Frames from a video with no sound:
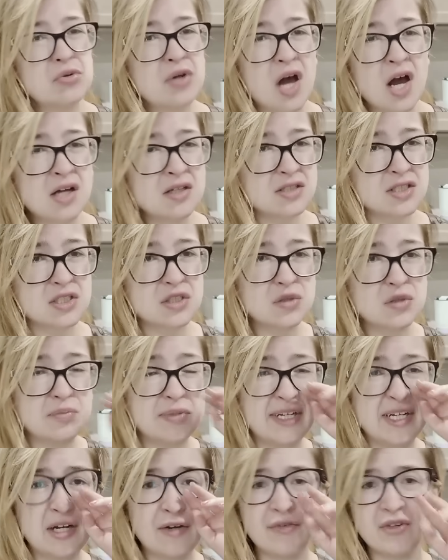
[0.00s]
not too
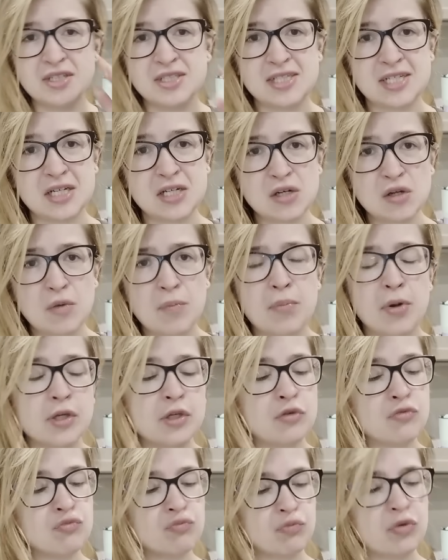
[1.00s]
big of a deal, but
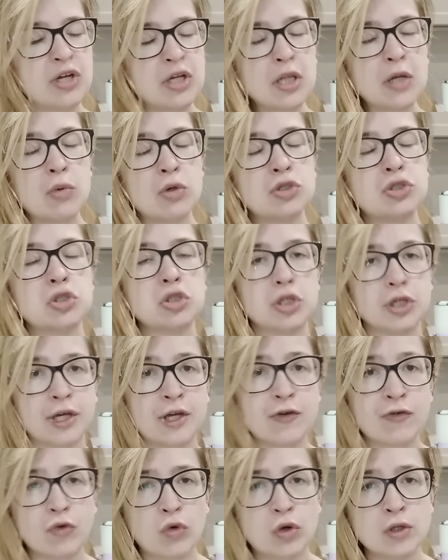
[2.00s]
what you're
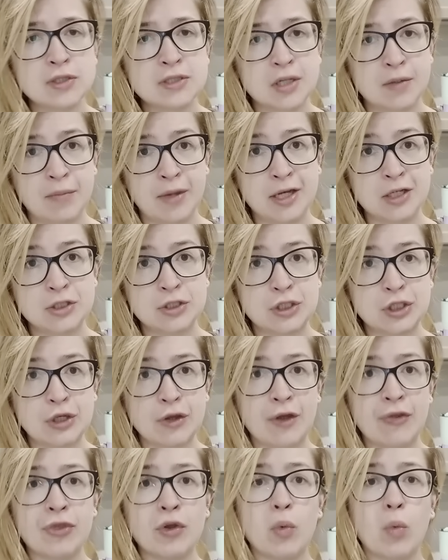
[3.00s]
looking for is to make sure
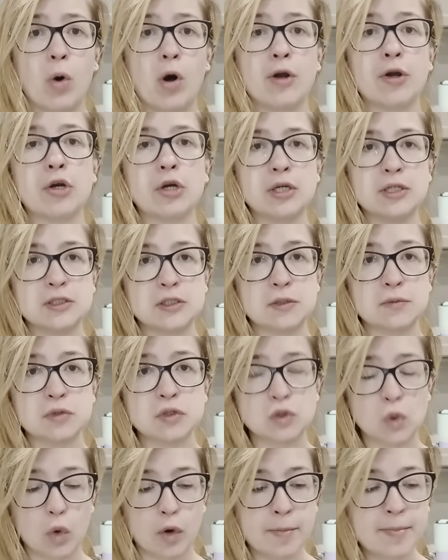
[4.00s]
that the water is
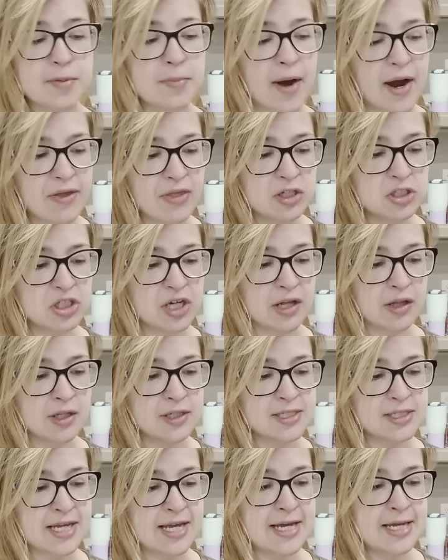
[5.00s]
absorbed by the
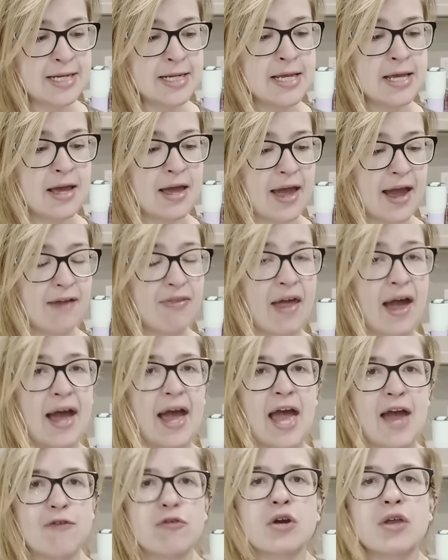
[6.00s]
gelatin and that
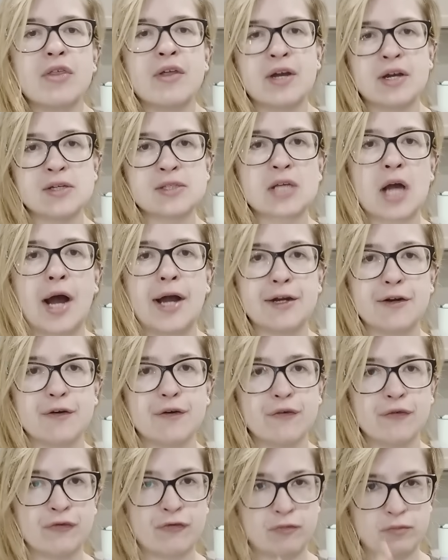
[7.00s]
everything is kind
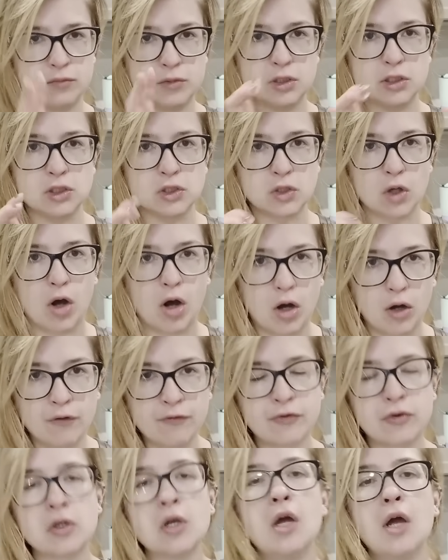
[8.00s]
of
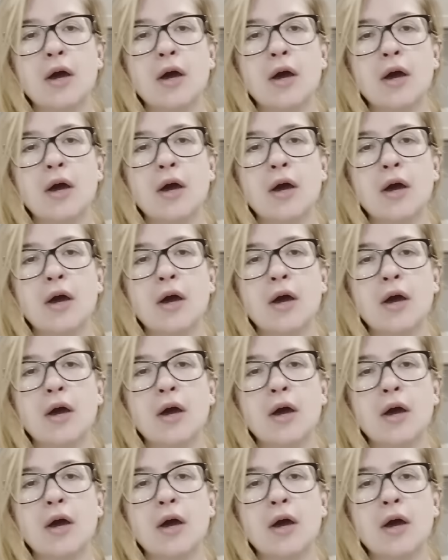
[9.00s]
dissolved.